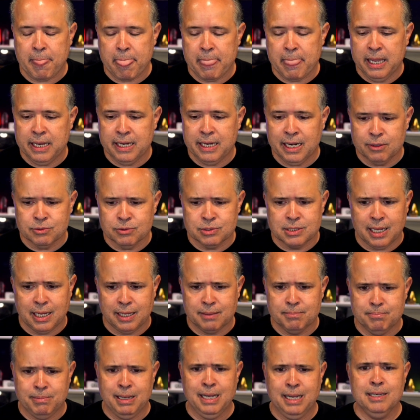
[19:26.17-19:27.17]
And I was
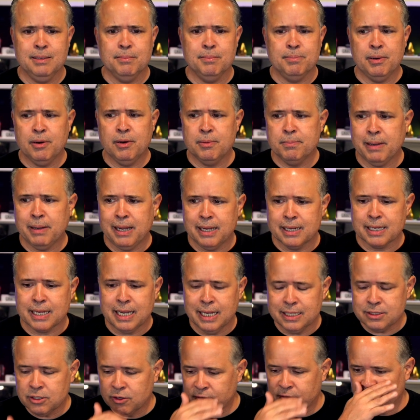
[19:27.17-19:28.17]
like, buy a
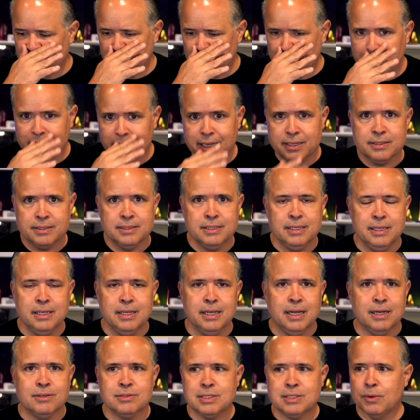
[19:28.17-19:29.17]
condo for what?
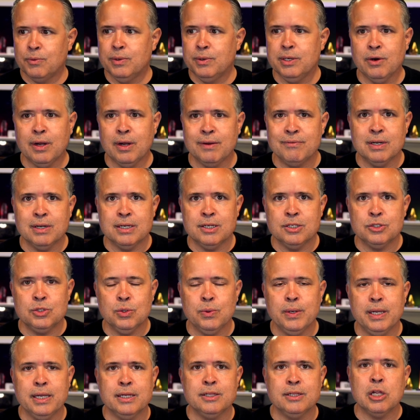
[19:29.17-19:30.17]
I was like, we don't have nothing to
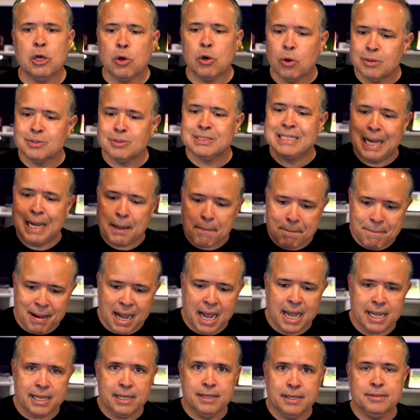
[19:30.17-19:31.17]
do here. And the Lord was like,
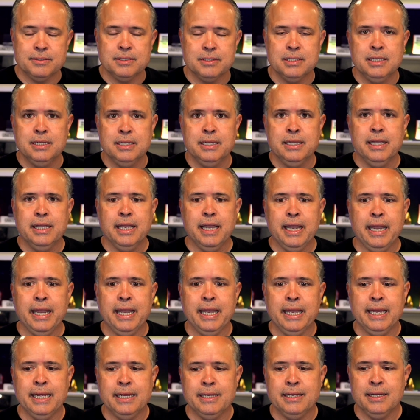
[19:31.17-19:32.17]
buy
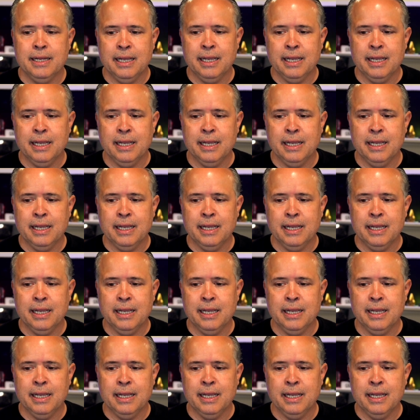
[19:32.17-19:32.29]
it.